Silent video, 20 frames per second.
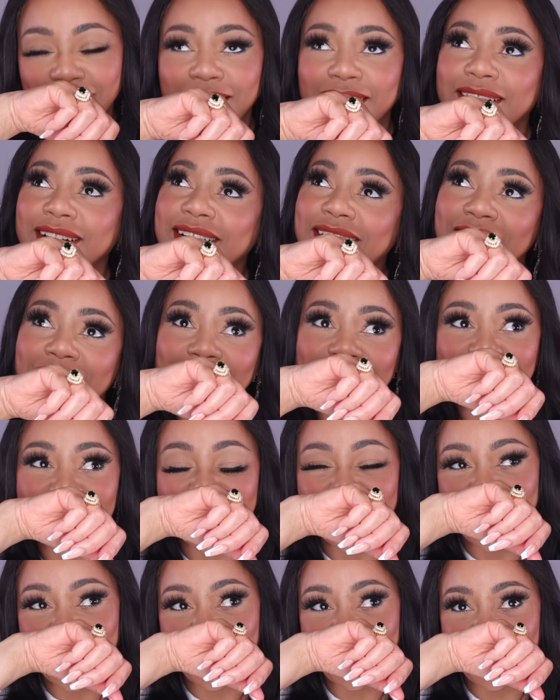
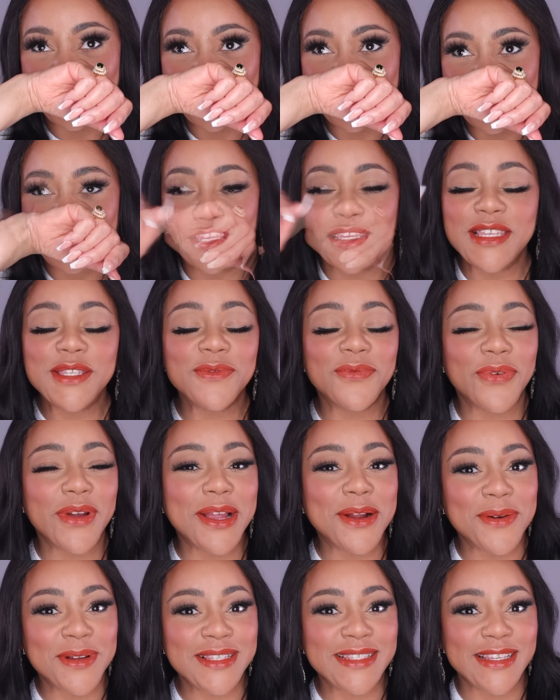Ah, this
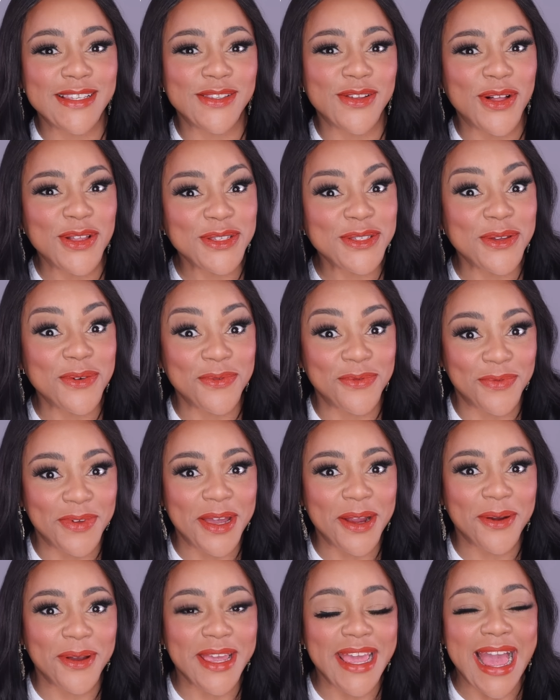fragrance is also
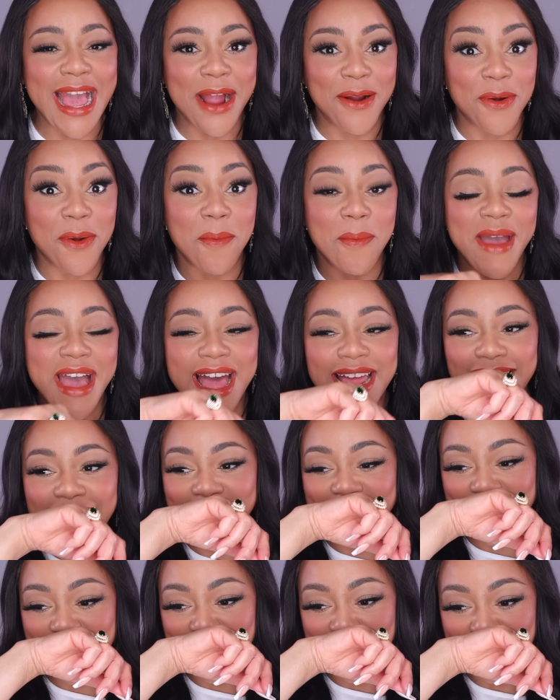very
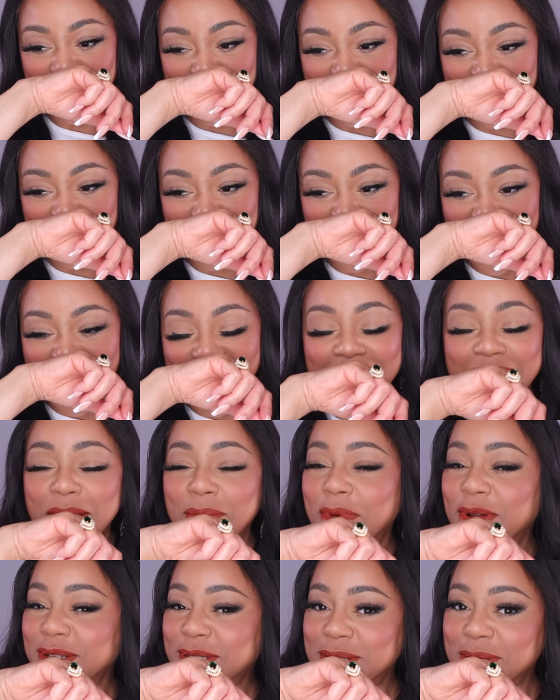aromatic. And
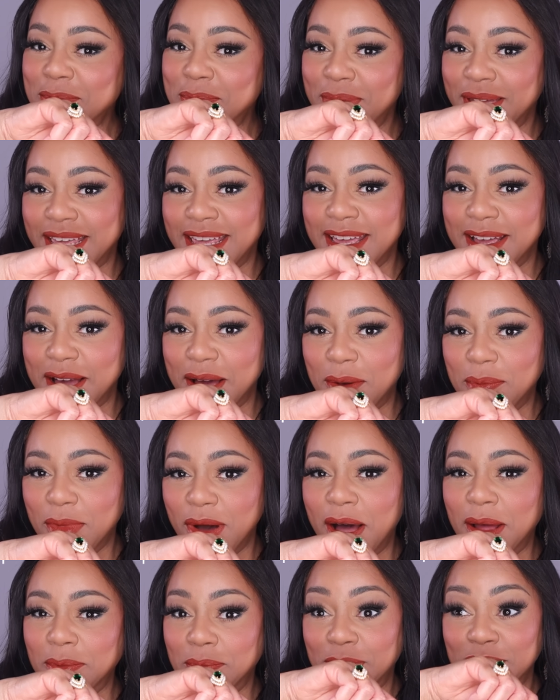I'm also picking up
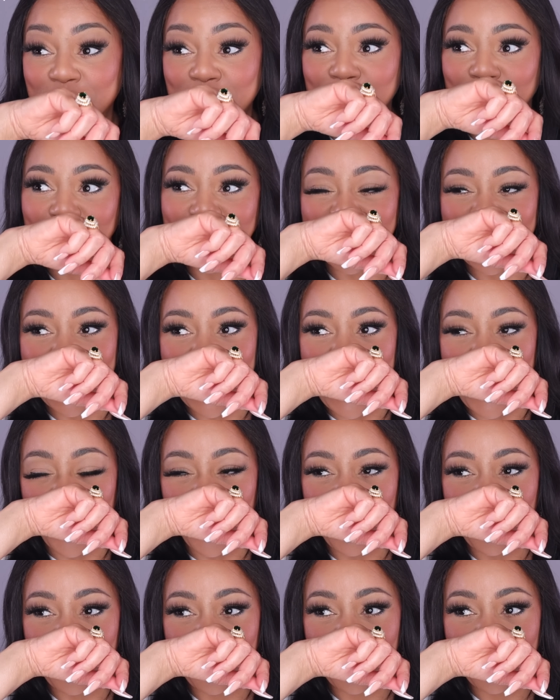on patchouli
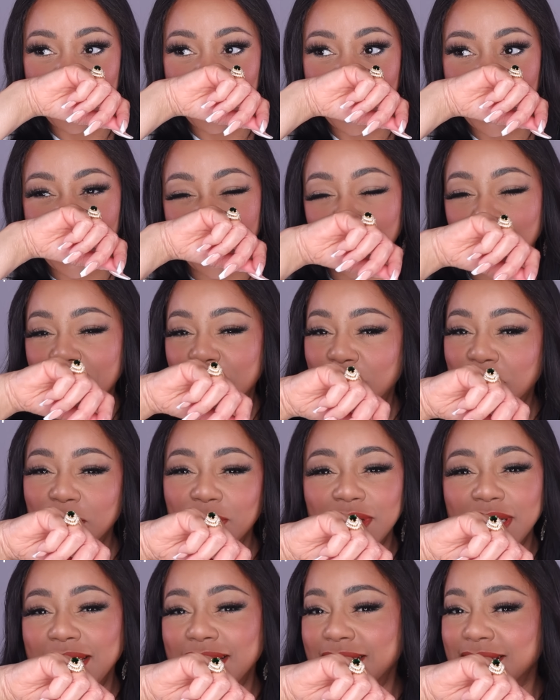now. The
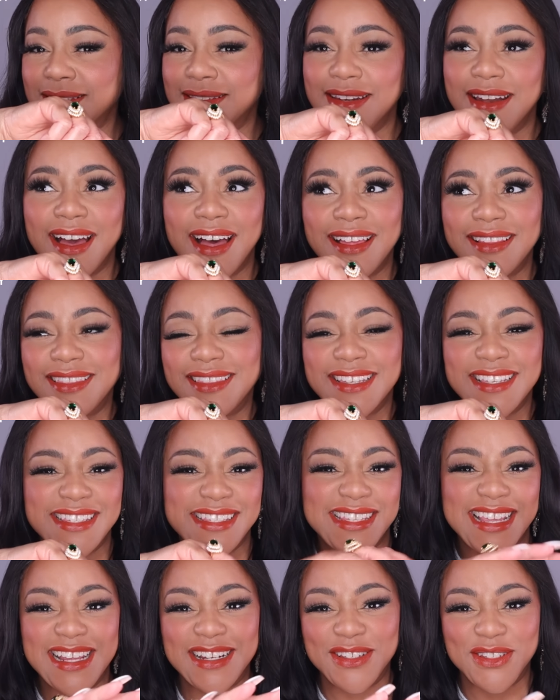patchouli is not the
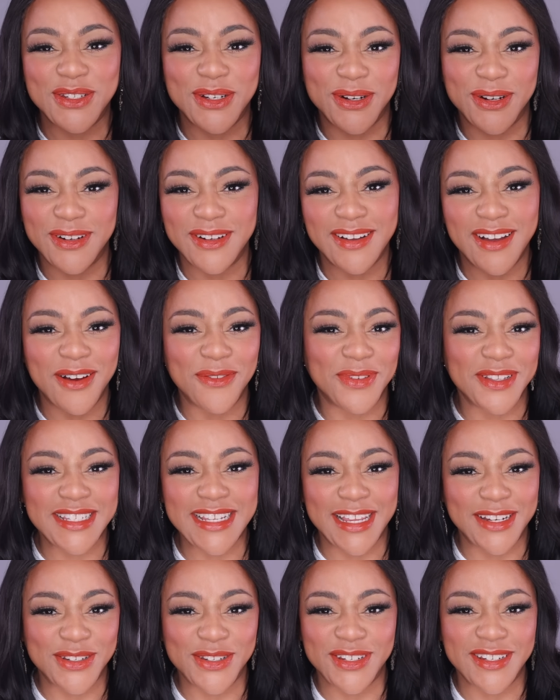center of
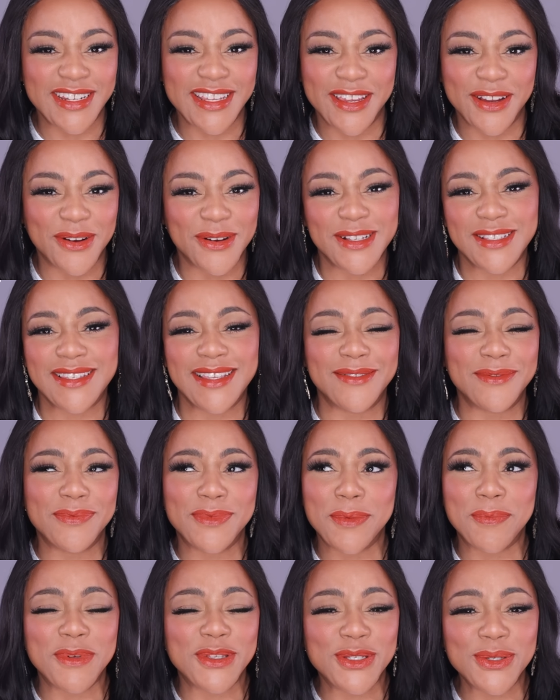attention here.
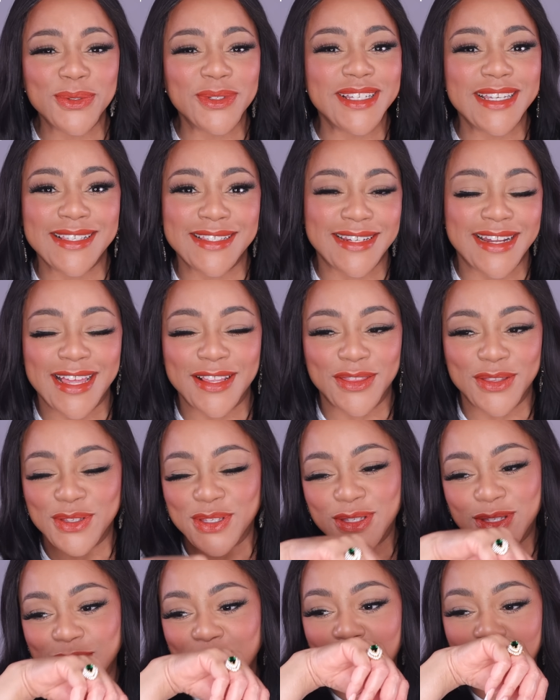The patchouli is not the
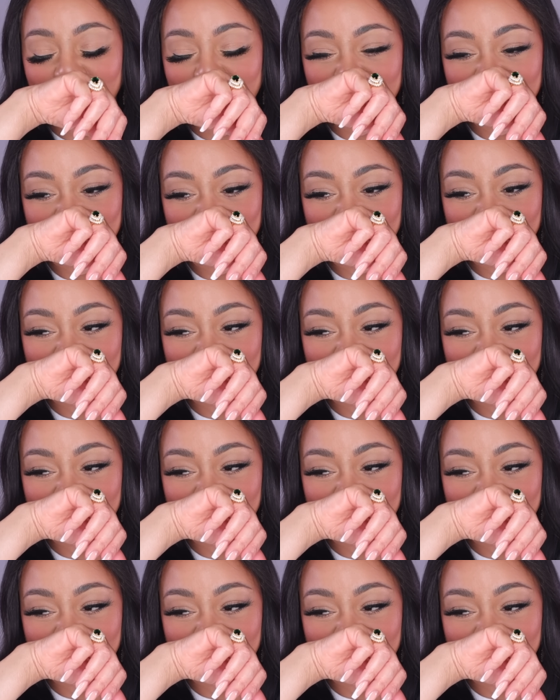star.